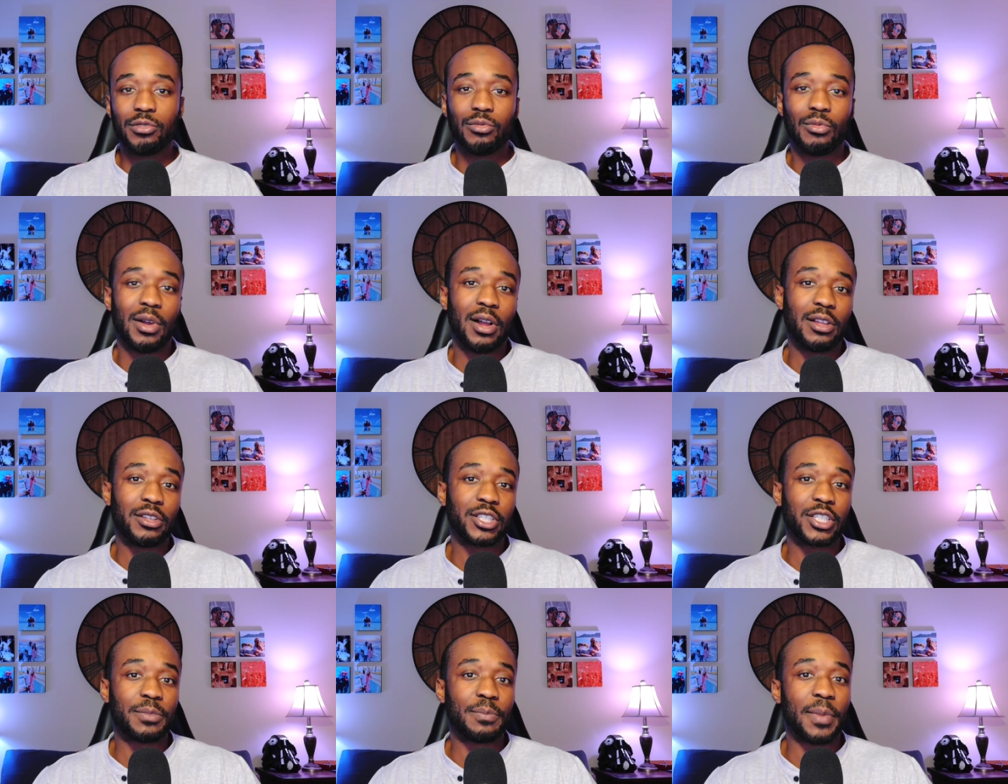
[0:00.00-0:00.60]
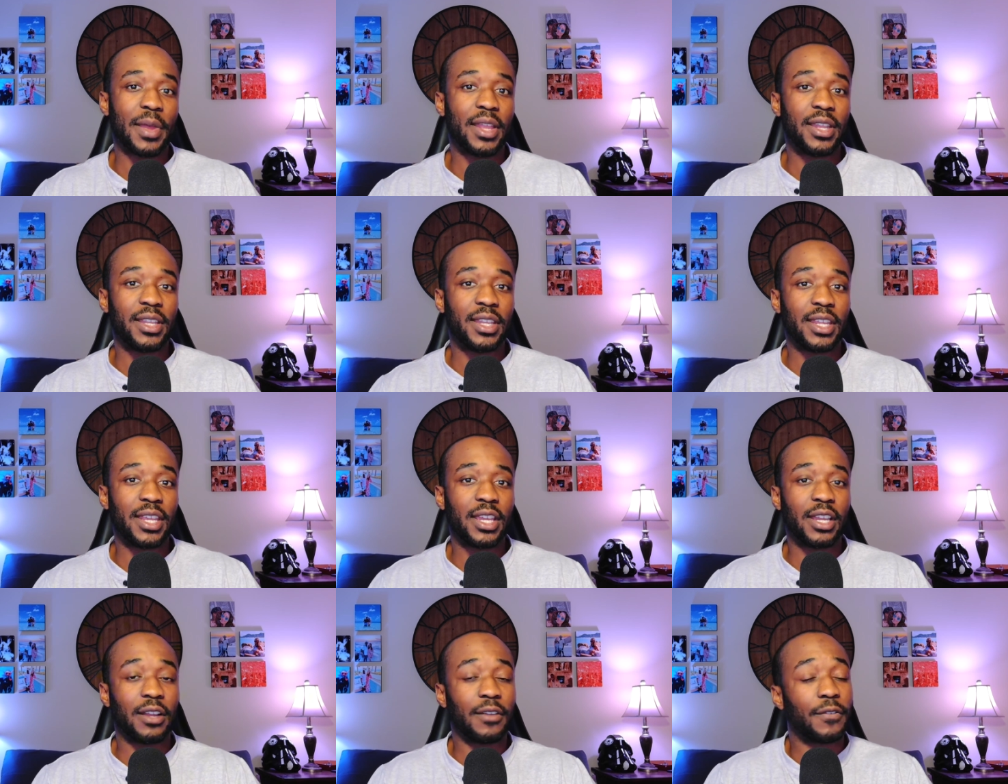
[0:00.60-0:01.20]
while
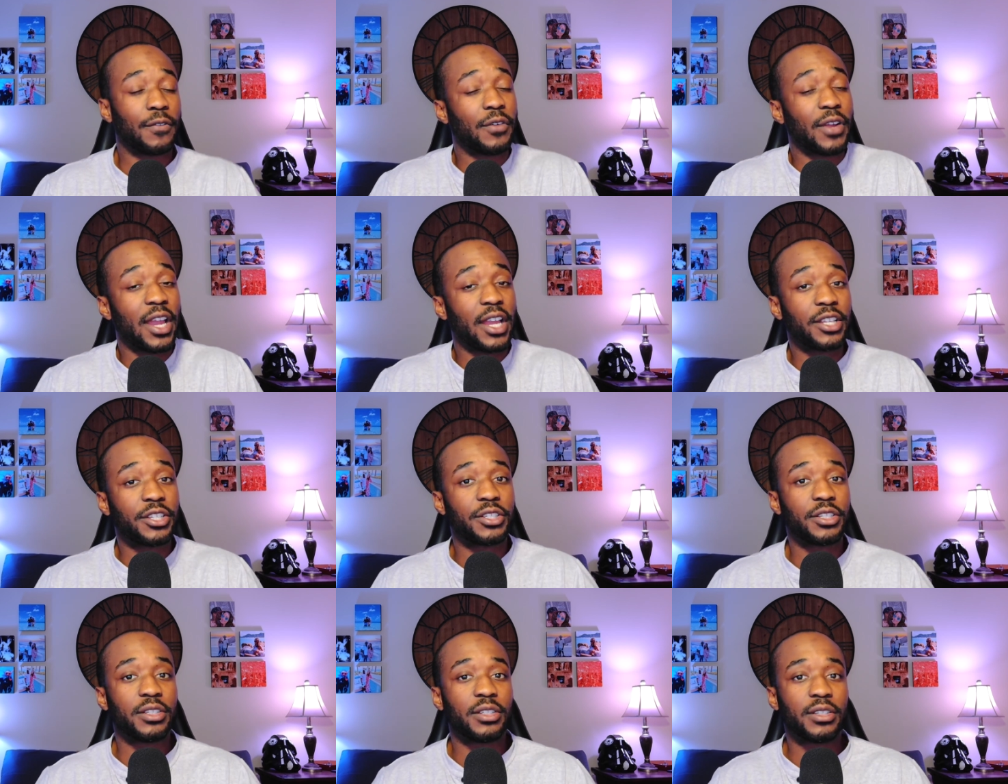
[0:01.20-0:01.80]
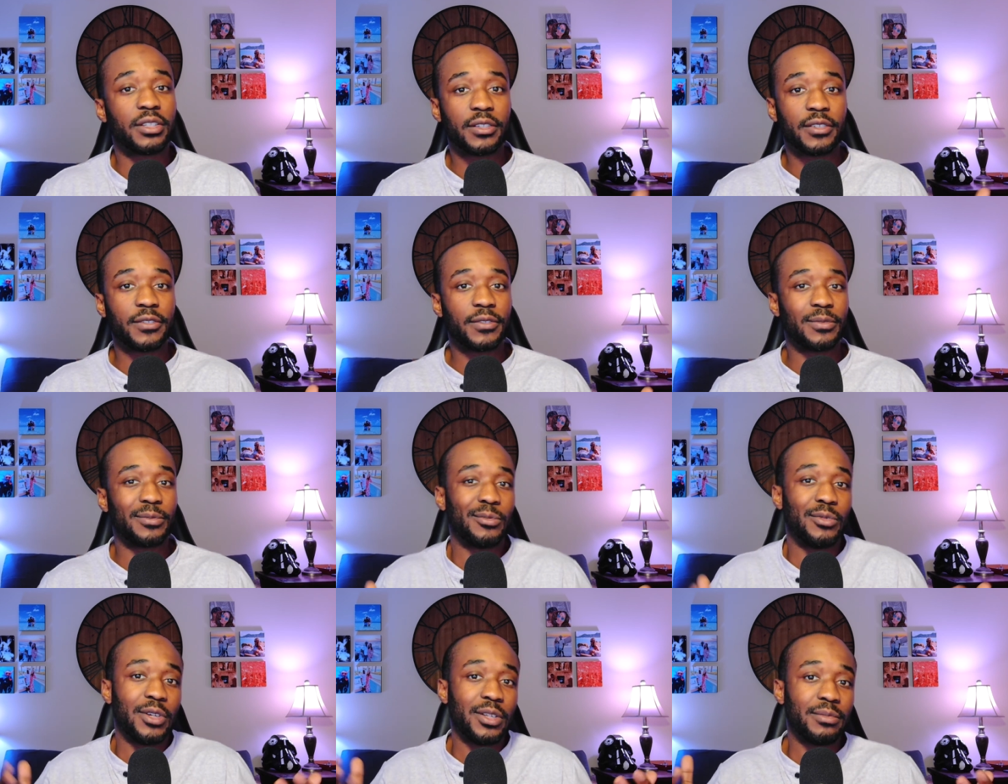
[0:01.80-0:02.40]
spending a fraction
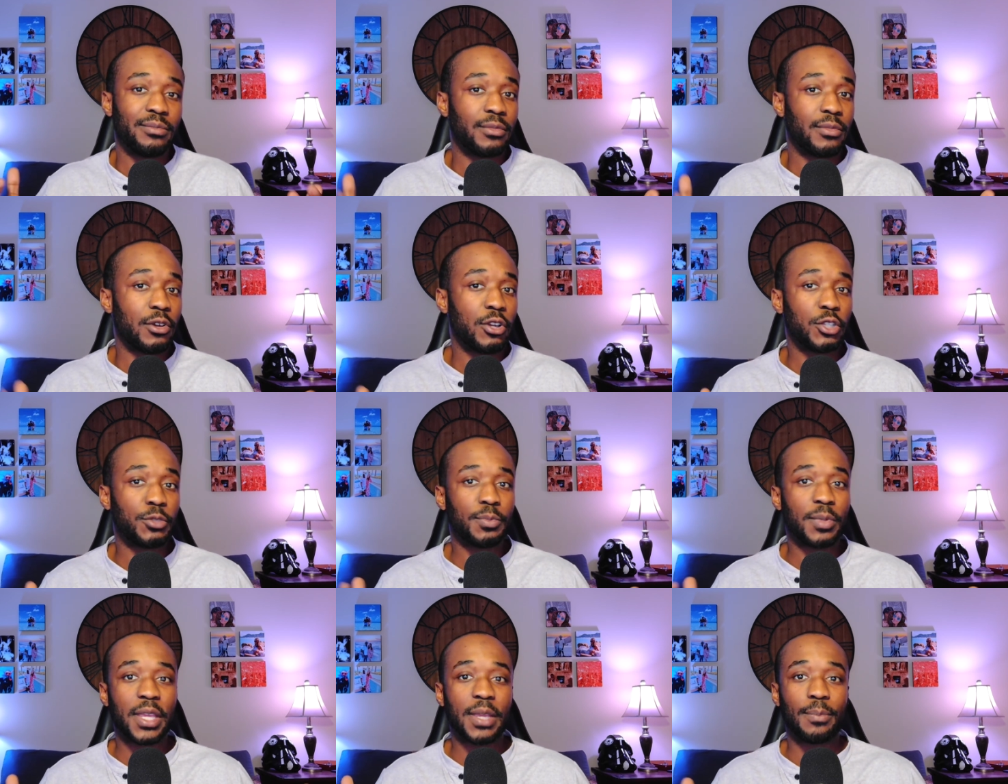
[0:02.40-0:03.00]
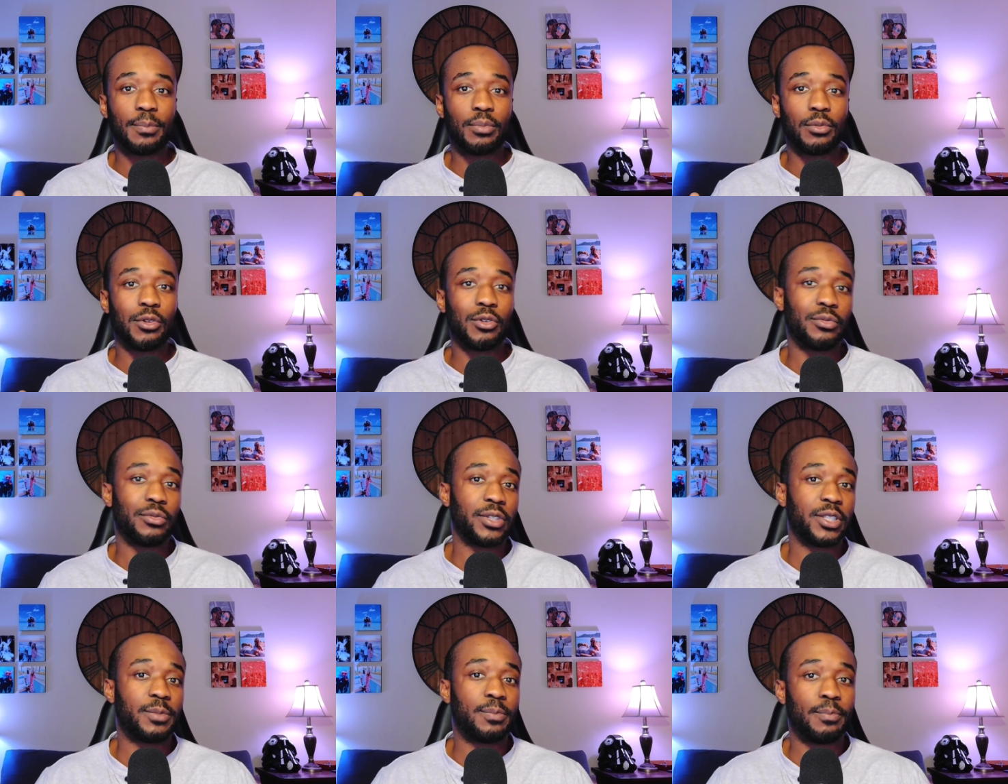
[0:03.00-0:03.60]
of what most people
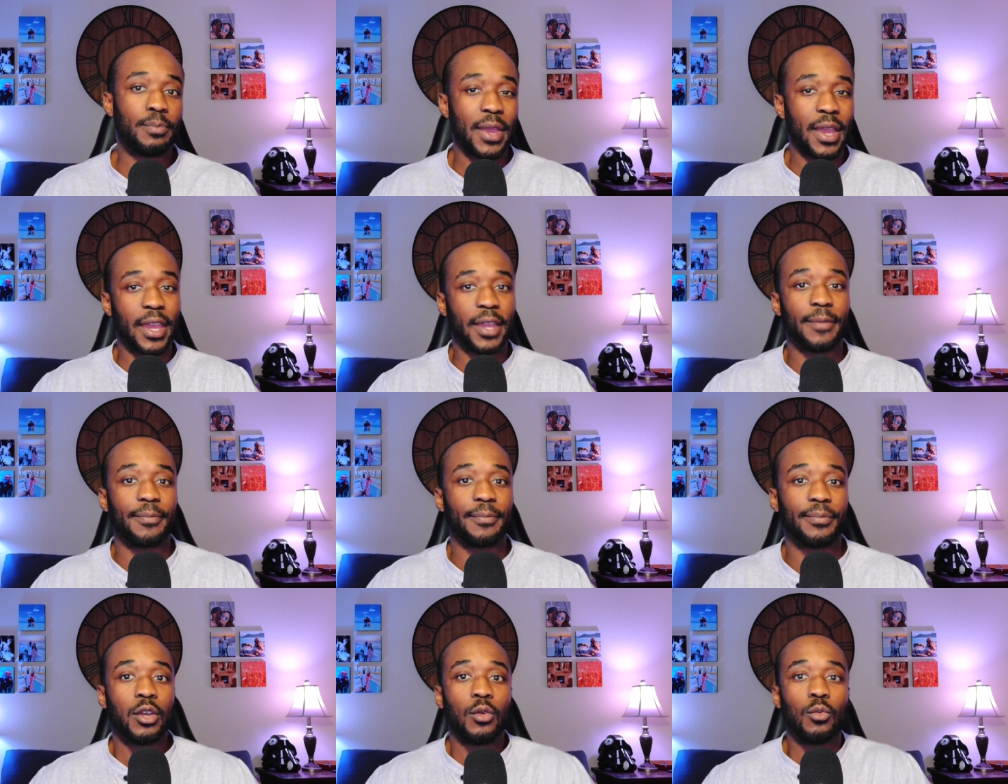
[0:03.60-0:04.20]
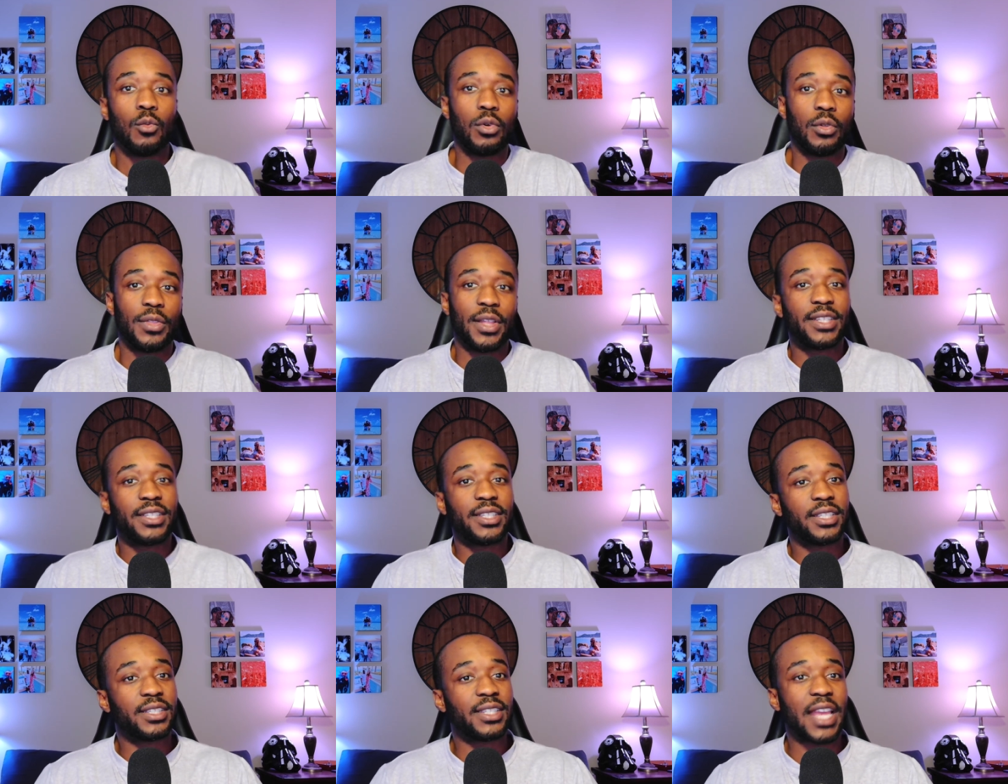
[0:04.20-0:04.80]
would pay. Well,
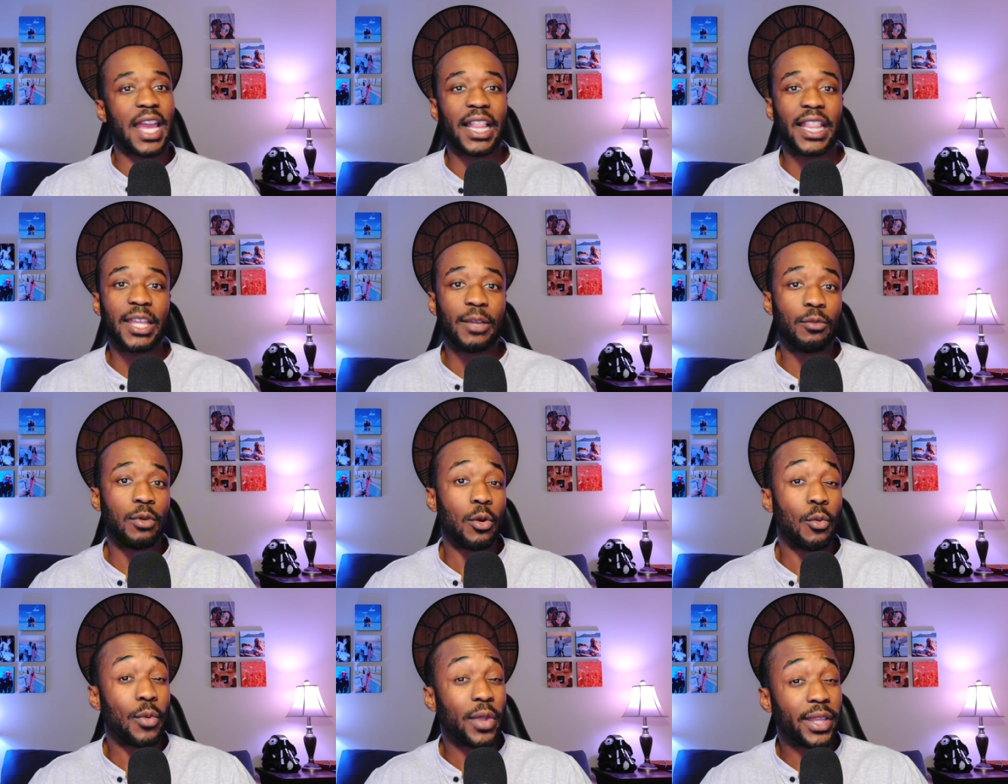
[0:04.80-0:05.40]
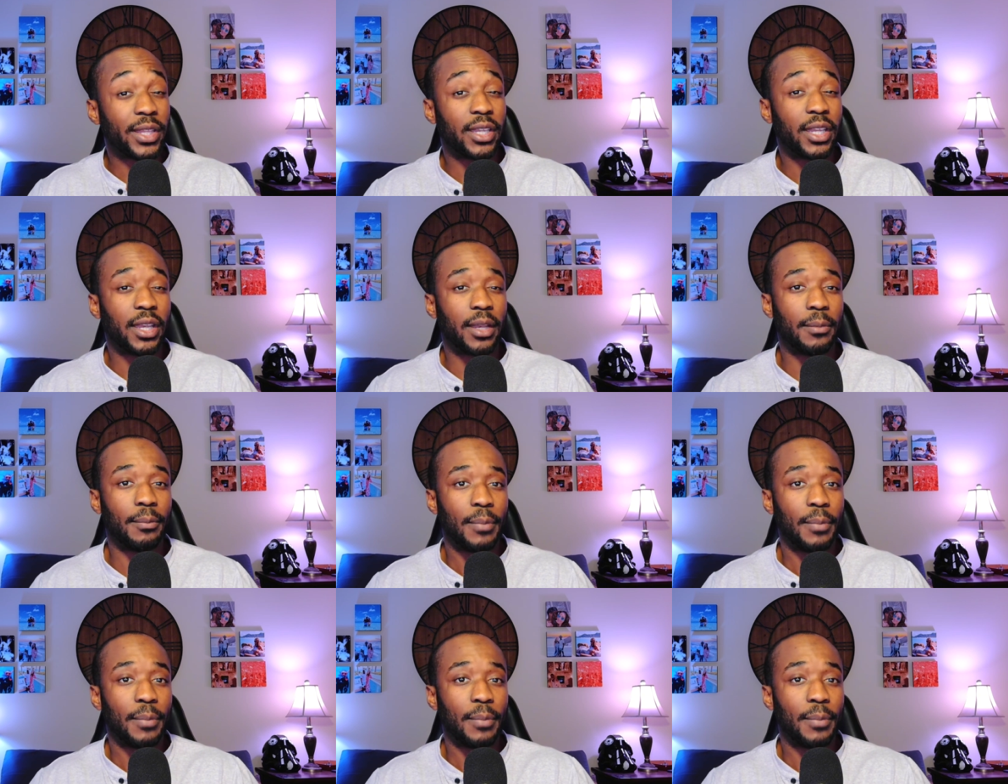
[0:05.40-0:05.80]
that's exactly what we did in